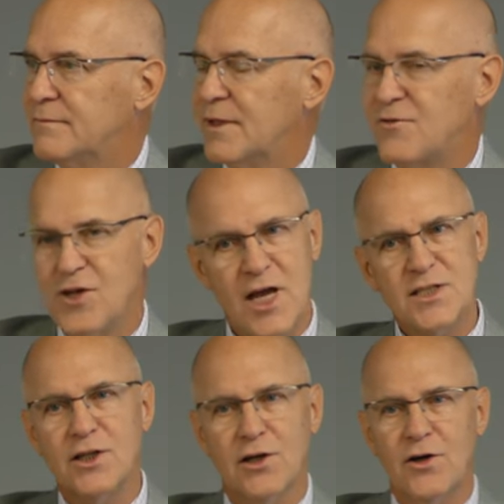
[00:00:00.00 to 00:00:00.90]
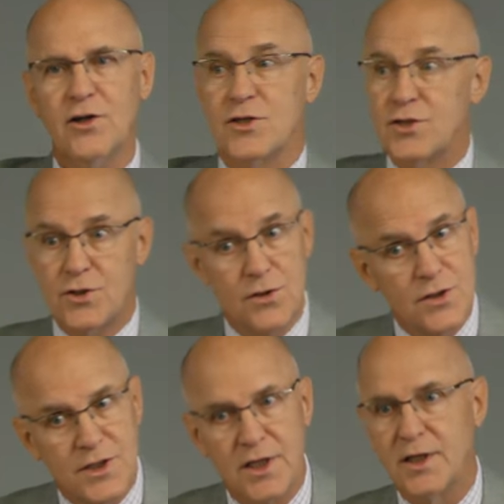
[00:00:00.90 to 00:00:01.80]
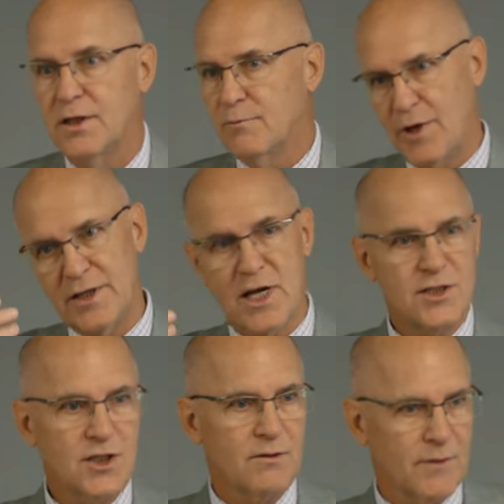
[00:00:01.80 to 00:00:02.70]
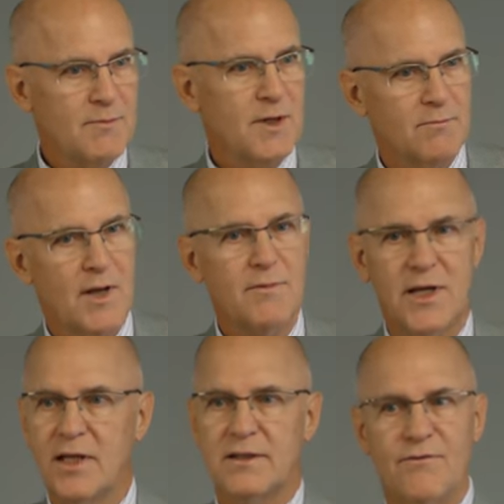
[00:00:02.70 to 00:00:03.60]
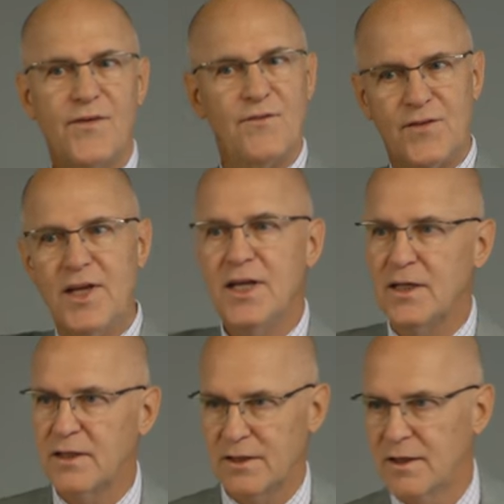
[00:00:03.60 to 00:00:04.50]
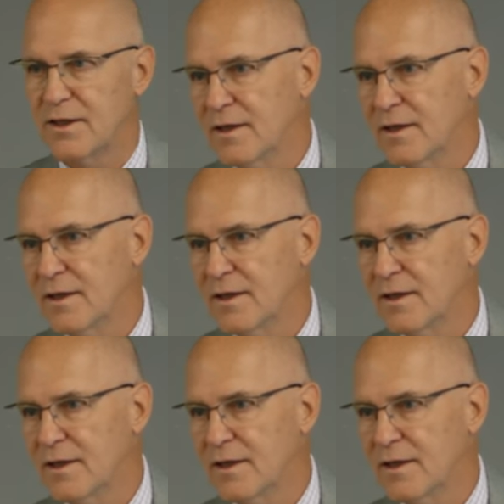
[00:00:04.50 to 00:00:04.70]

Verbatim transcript: If she hasn't learned, Susie, pay attention, maybe, maybe at fifteen,